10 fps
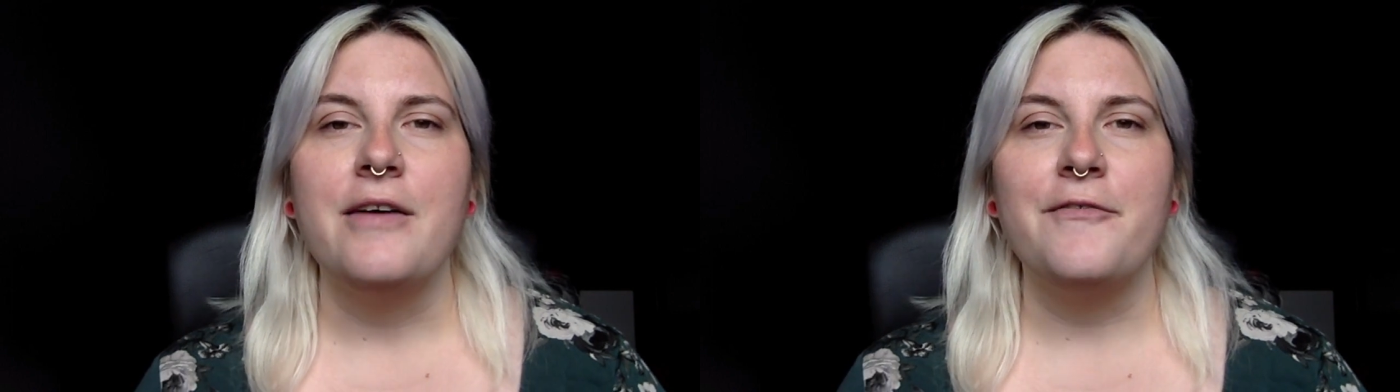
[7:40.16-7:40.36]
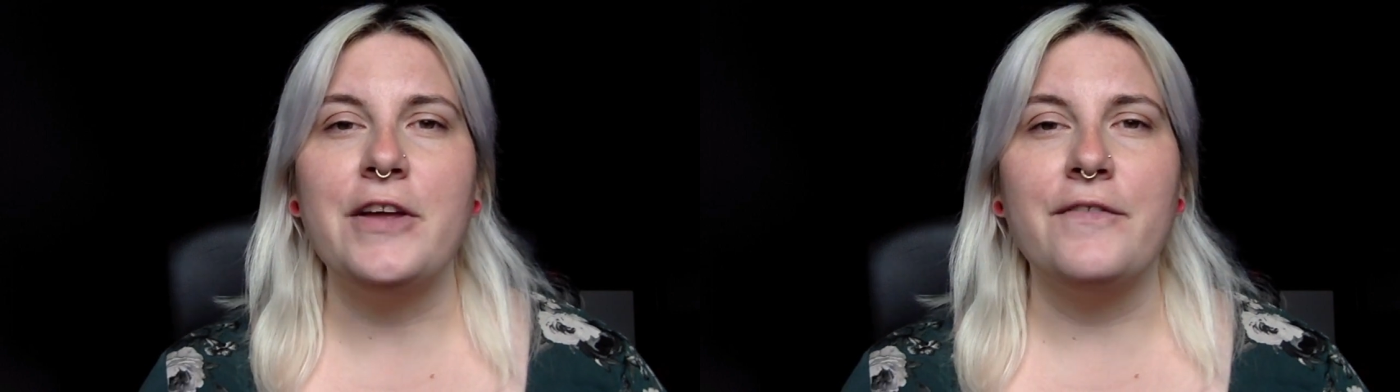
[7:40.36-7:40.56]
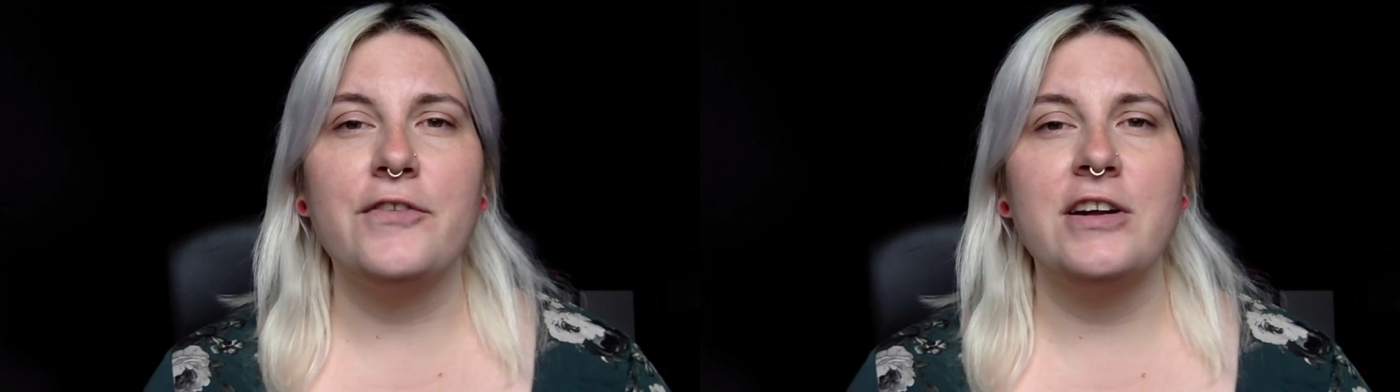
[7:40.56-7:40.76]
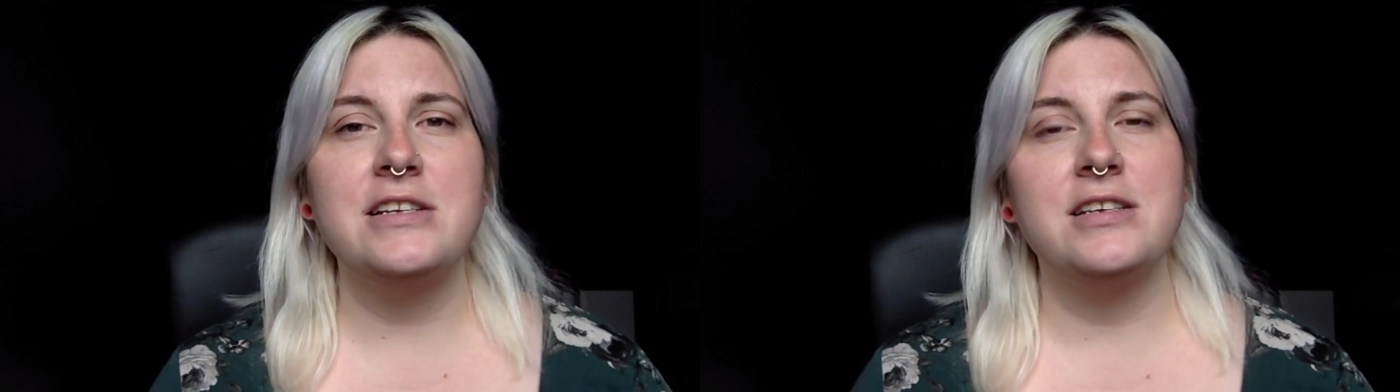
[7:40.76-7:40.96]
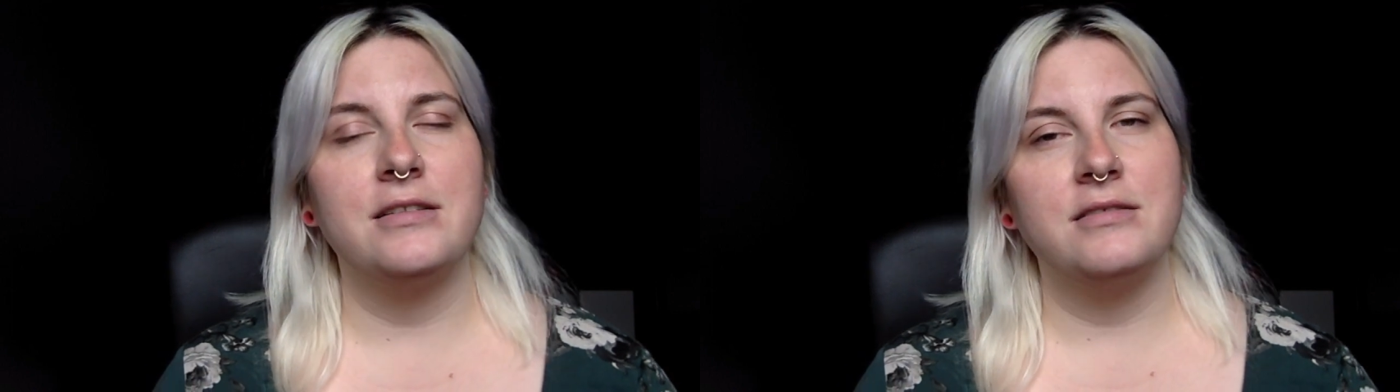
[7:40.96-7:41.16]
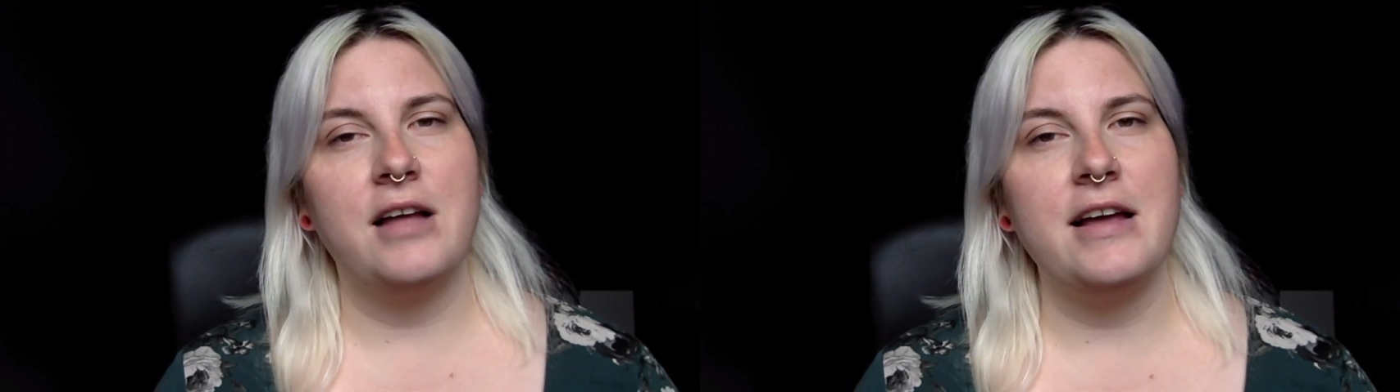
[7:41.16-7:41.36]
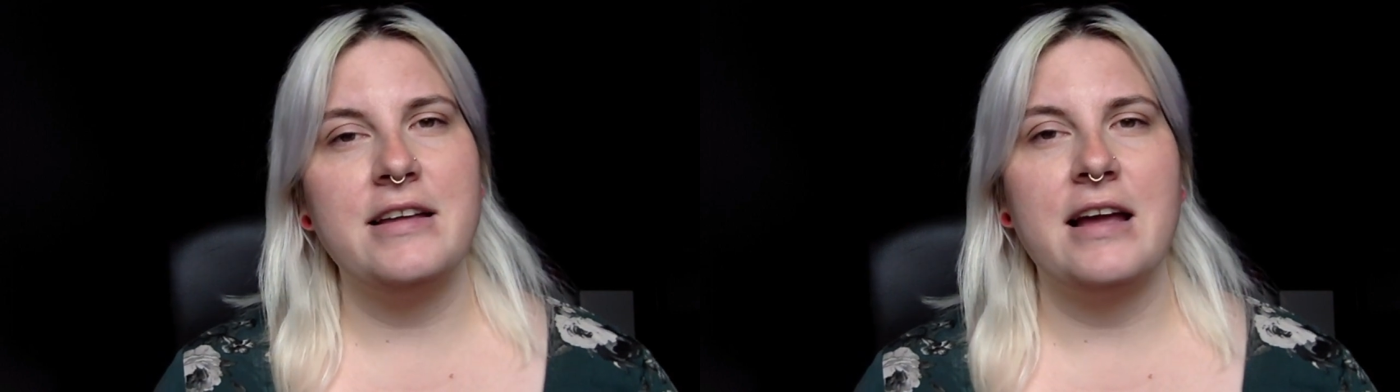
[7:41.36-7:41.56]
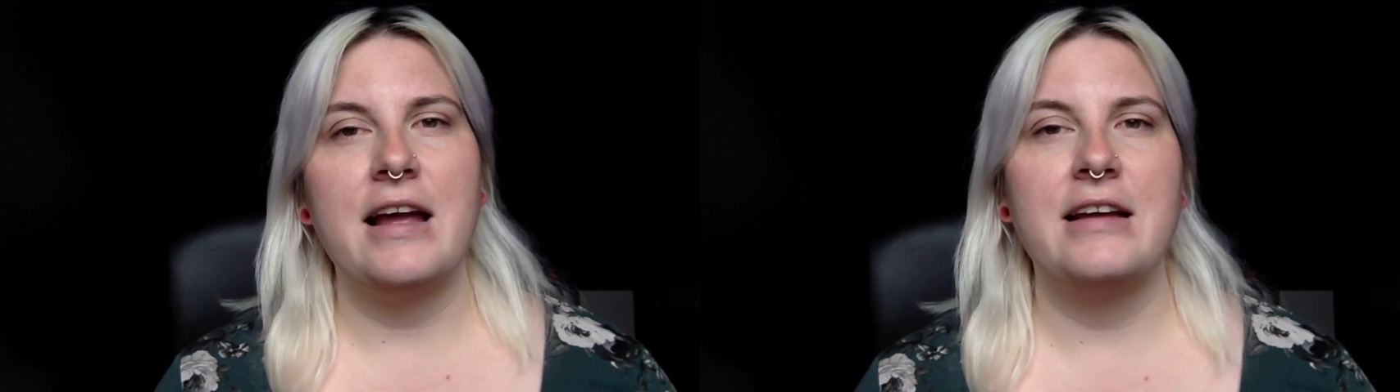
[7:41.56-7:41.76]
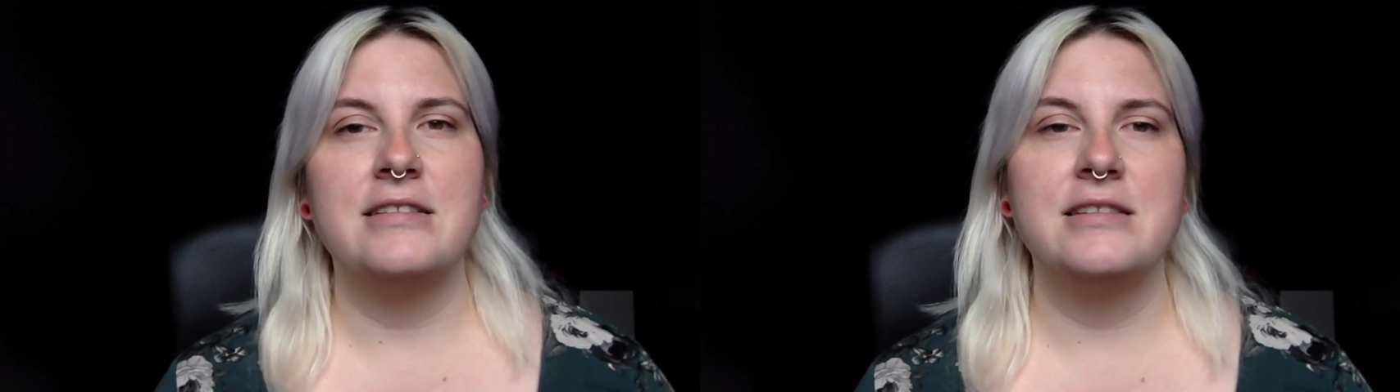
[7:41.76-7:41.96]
Feel free to like and